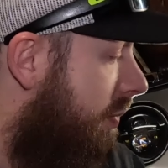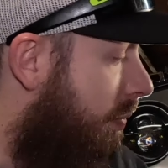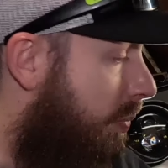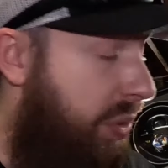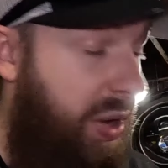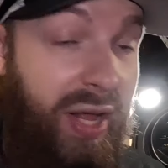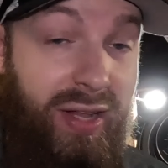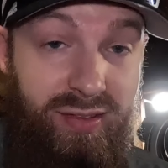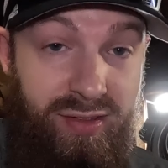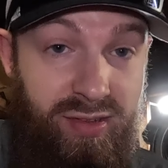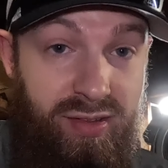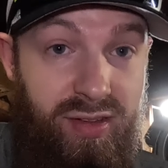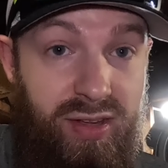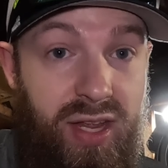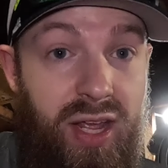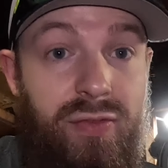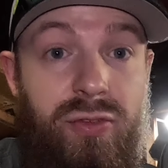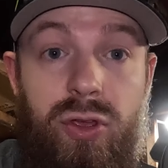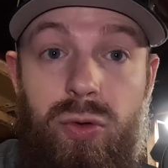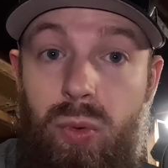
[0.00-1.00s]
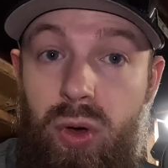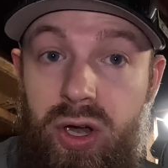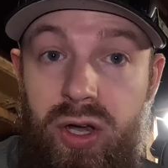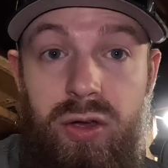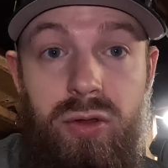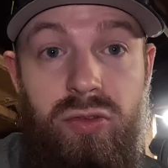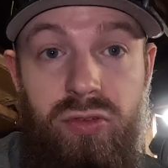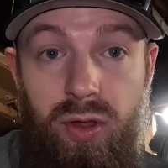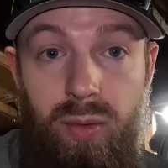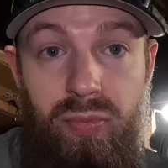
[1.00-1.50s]
But if you want to
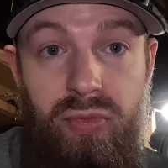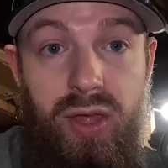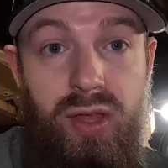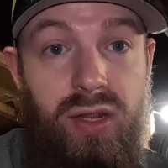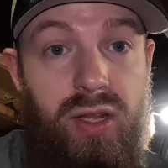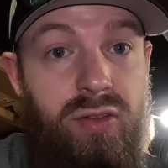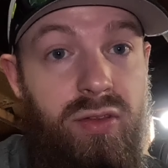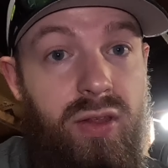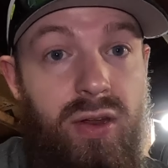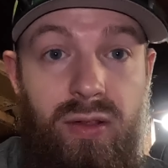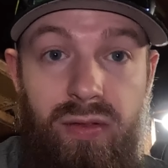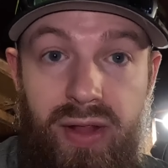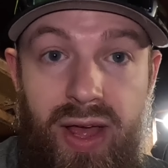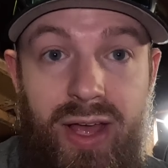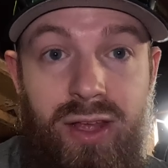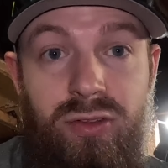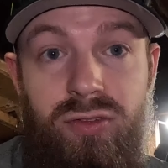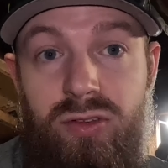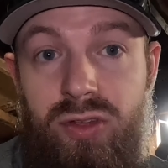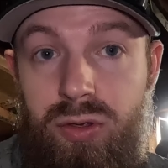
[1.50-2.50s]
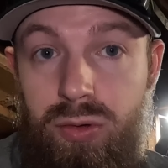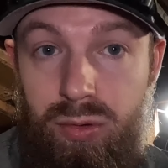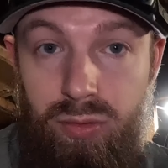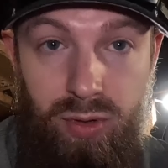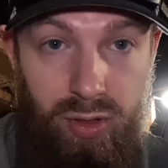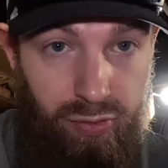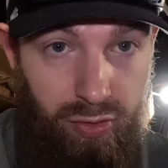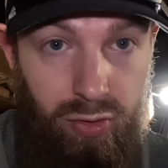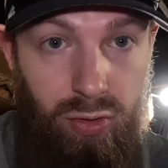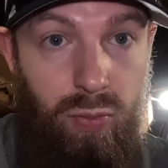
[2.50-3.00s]
do something that's going to last you
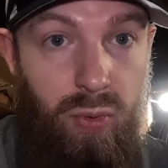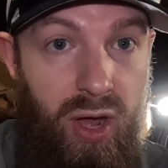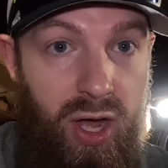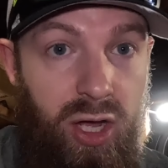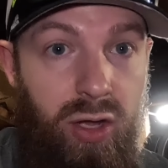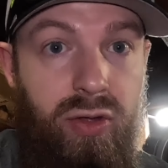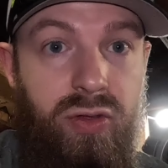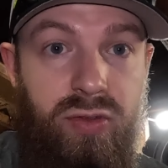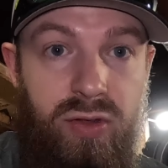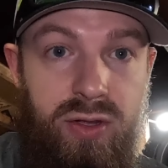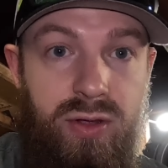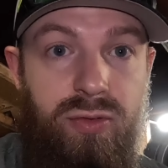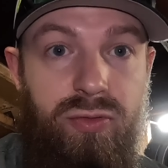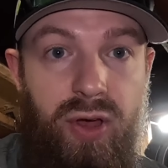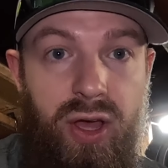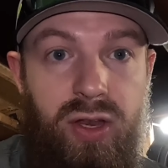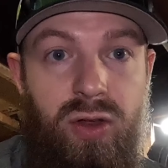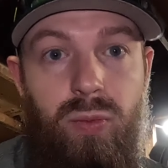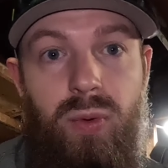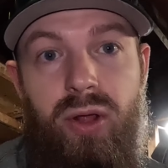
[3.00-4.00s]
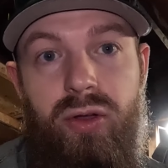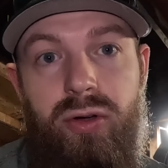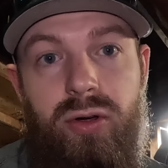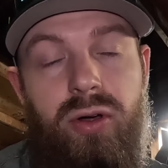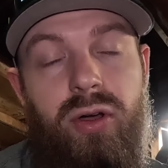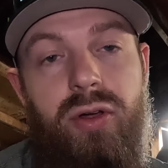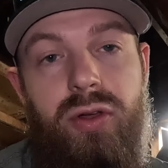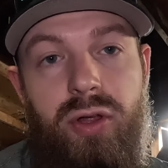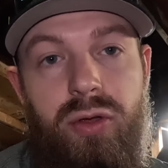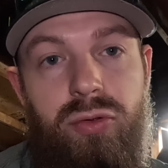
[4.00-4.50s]
a little while until you find a
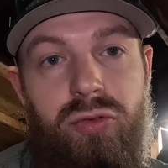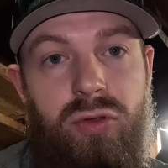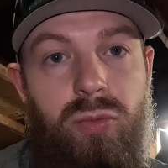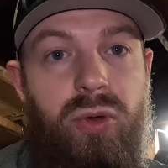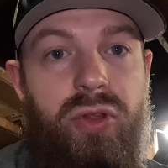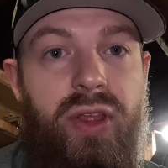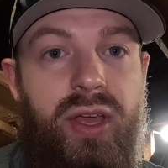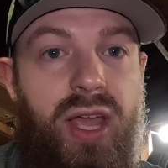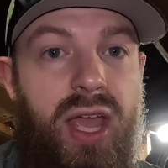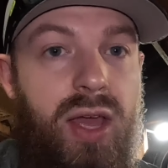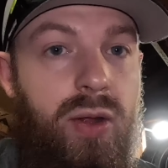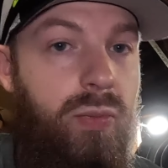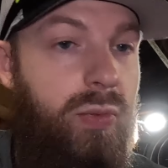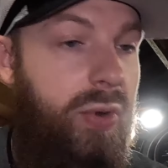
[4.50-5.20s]
welder or know someone that can